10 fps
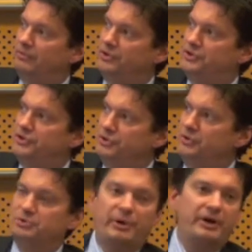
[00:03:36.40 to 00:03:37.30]
a
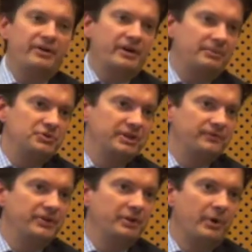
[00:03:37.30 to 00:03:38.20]
huge paradigm
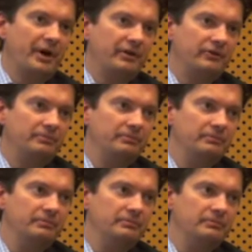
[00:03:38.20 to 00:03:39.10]
shift in the market.
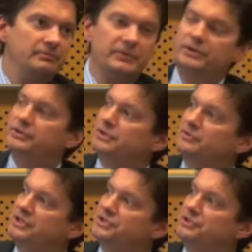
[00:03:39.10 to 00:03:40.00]

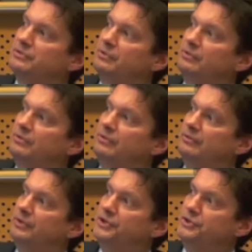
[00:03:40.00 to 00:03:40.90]
So this
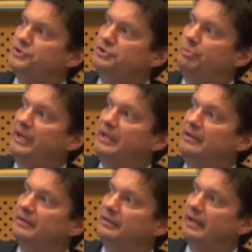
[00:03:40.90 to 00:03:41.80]
used to
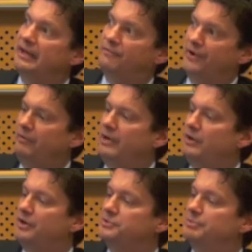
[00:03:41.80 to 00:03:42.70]
be a very
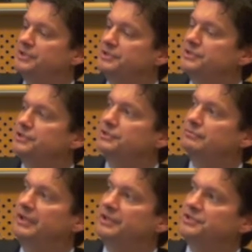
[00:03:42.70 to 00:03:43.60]
large business
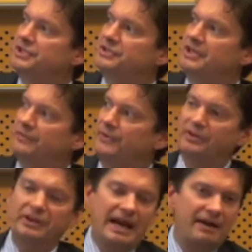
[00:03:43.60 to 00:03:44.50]
in the city. I
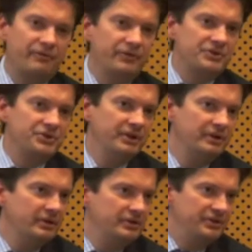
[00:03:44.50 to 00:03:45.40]
think the average
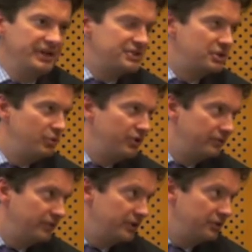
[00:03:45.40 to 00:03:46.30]
desk would
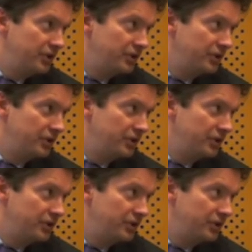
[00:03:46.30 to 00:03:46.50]
have, in